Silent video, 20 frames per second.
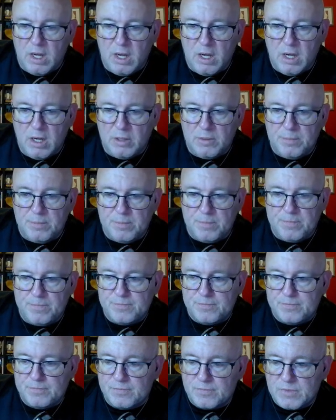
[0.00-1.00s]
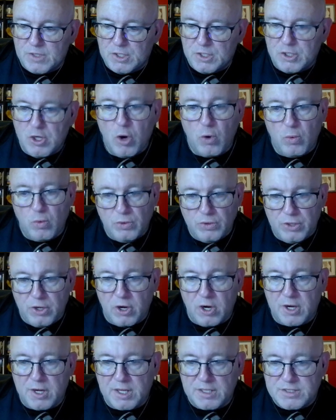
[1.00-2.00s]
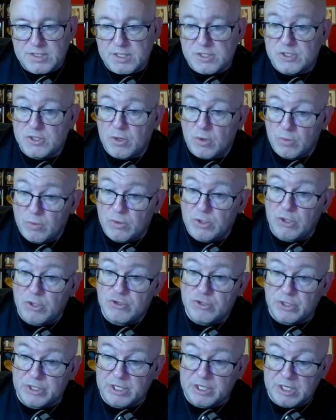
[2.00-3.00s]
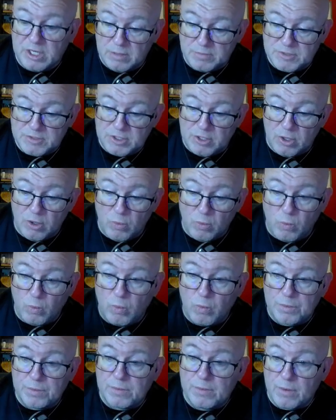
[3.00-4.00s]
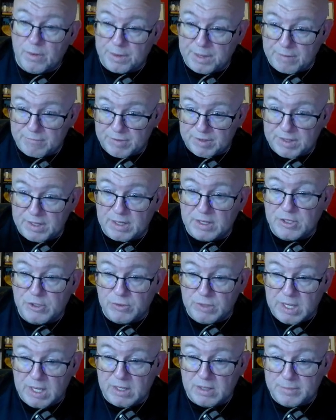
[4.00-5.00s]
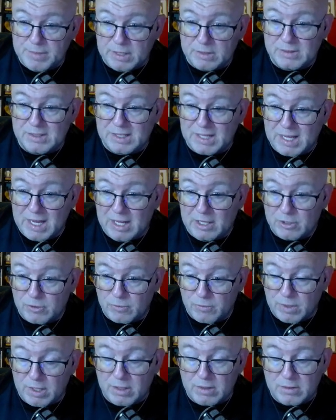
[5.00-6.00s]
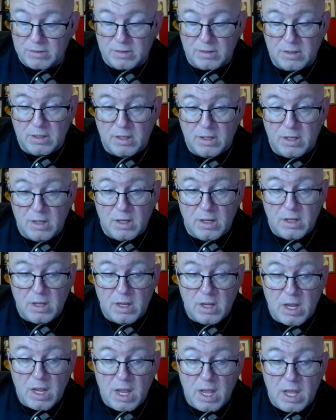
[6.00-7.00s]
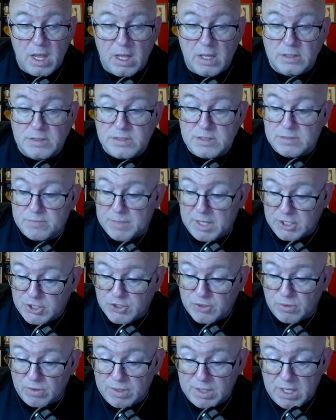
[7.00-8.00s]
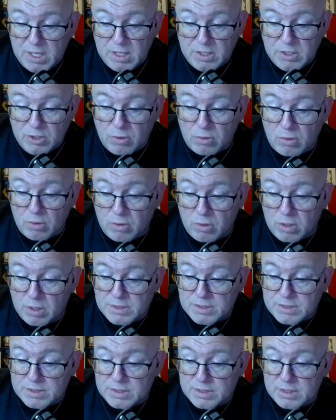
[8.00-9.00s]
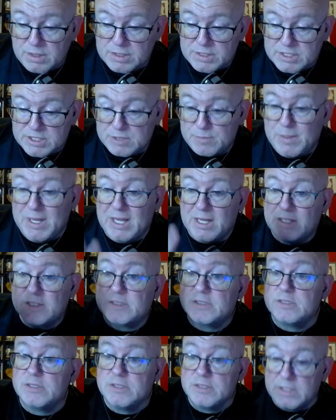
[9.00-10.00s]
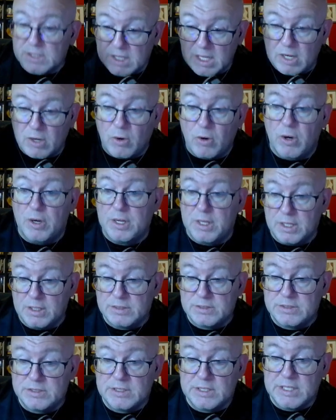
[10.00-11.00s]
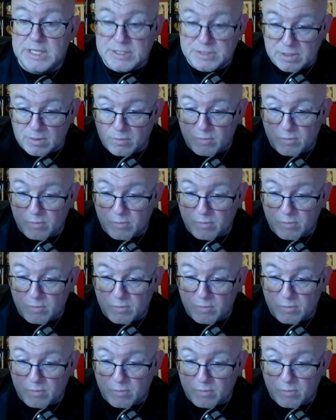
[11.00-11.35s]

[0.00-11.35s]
know who the audience is, know who usually comes, know everything you can about the gallery, and make sure that your art speaks to that audience, is